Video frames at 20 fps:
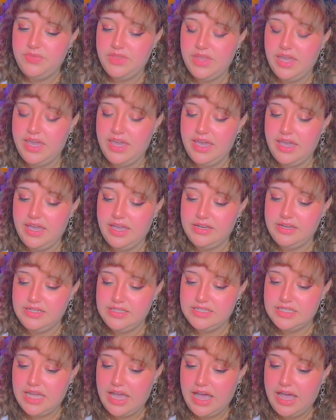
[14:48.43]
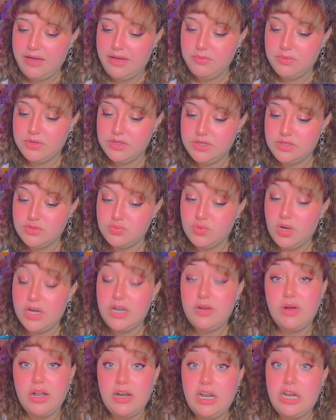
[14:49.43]
and I was
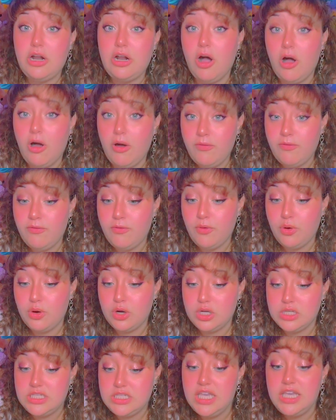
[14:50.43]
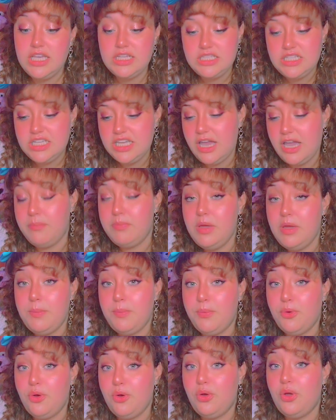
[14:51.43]
running around on all fours, hissing at
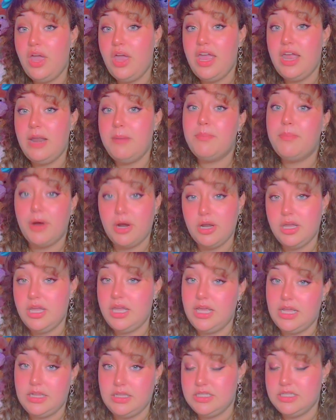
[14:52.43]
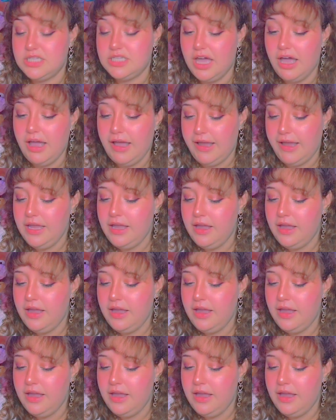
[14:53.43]
people and barking at the sky.